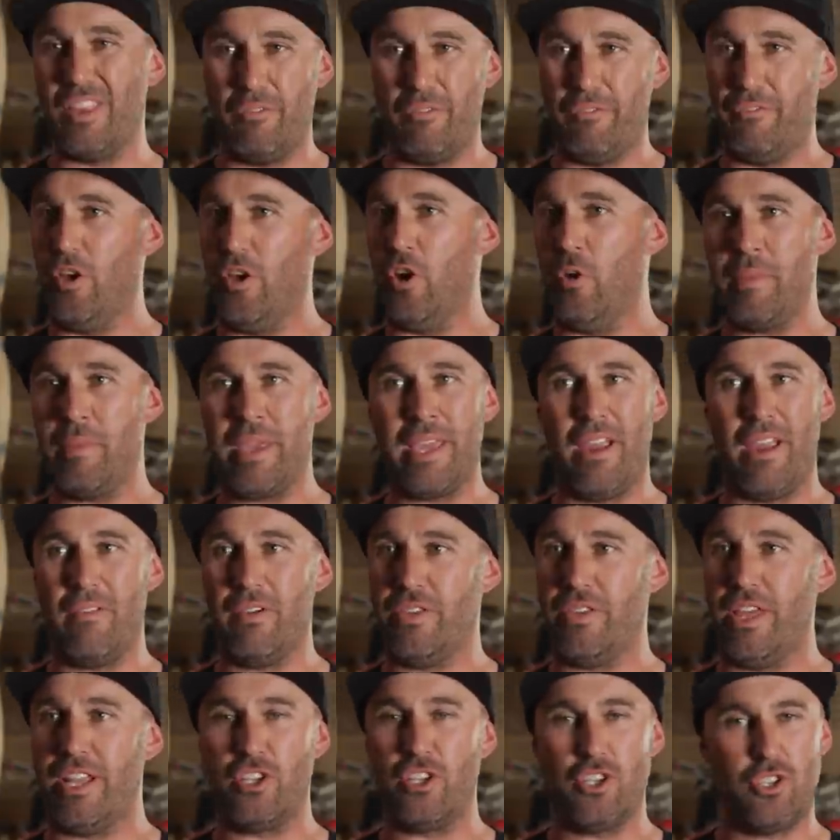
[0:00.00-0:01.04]
the filming,
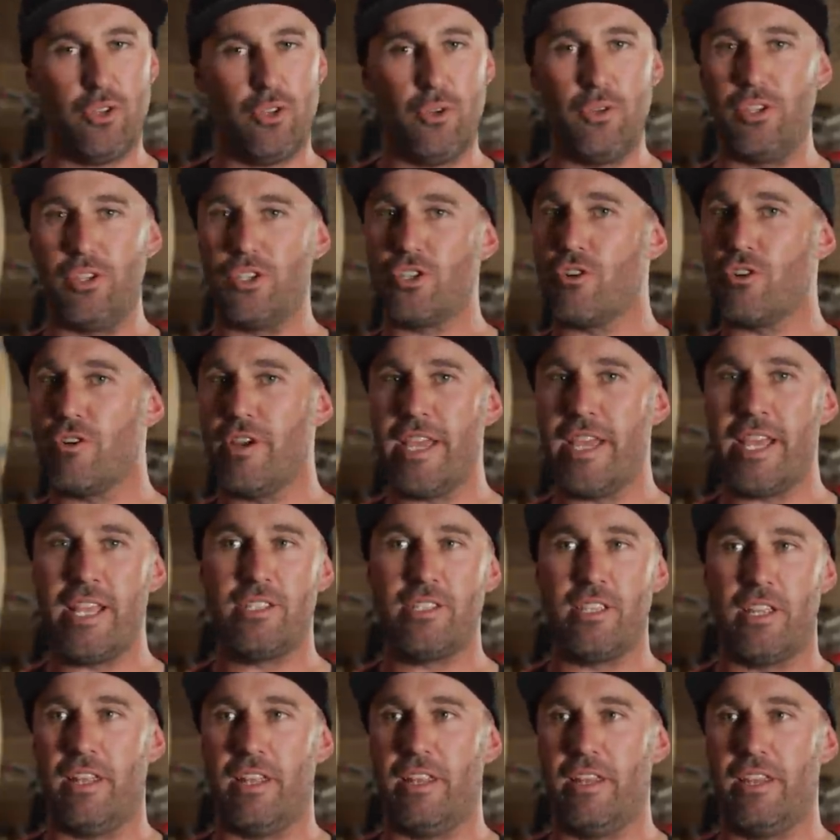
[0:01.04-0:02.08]
everything just through the trees
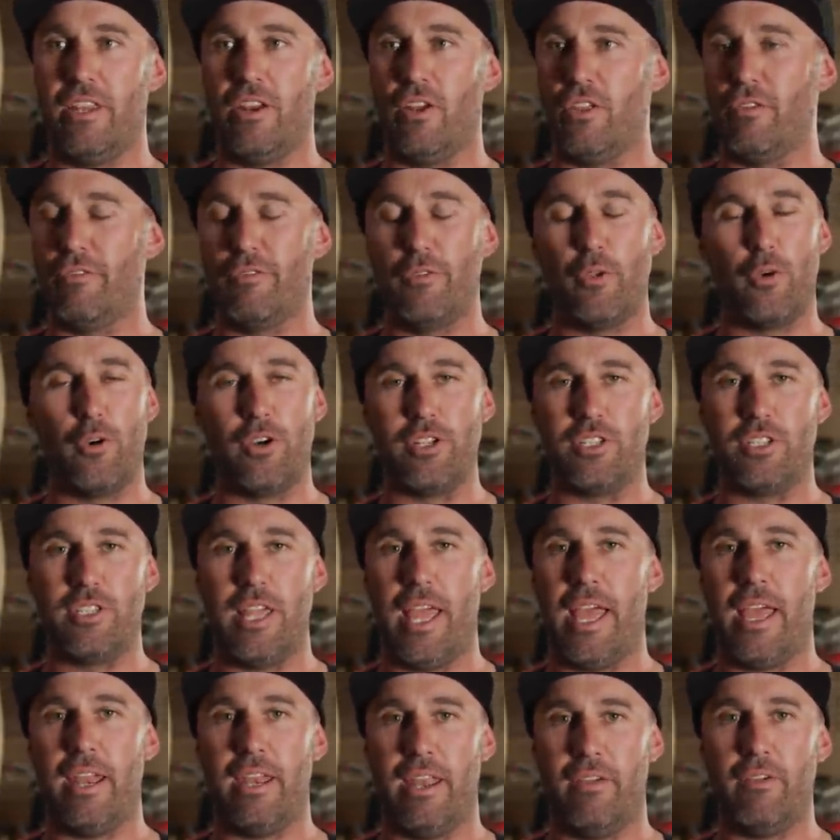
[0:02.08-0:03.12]
and you know the Florida
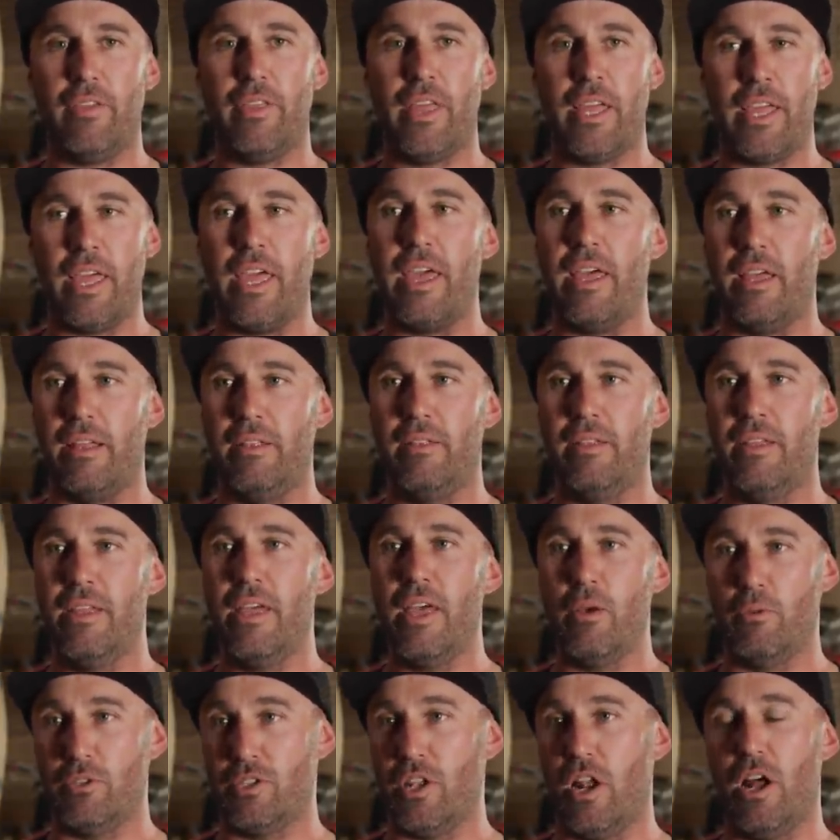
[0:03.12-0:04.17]
sand, everything. It it
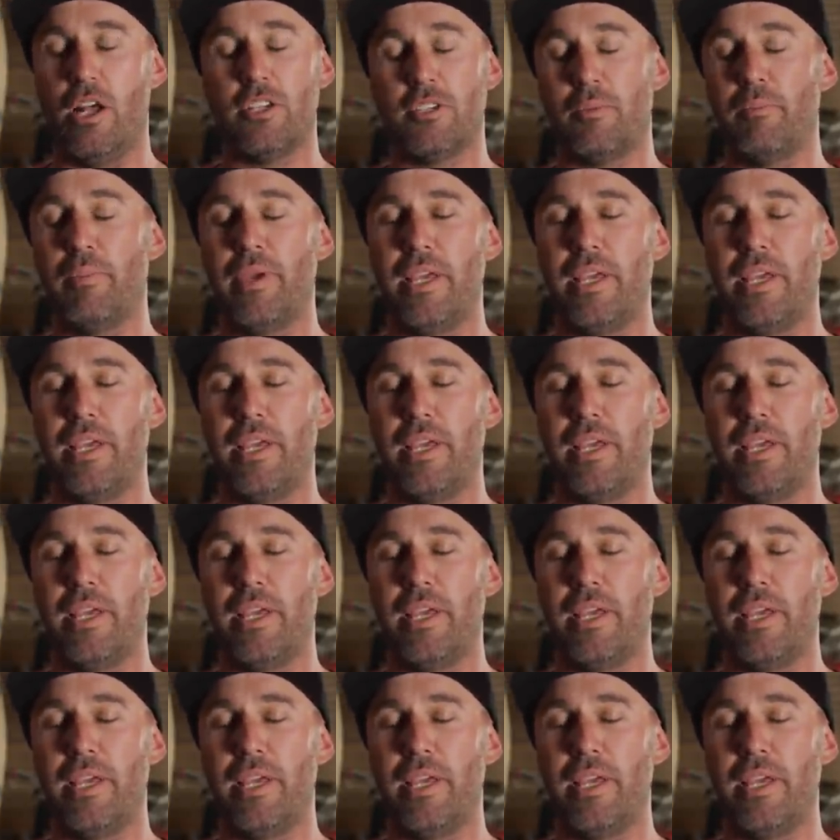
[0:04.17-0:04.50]
was an awesome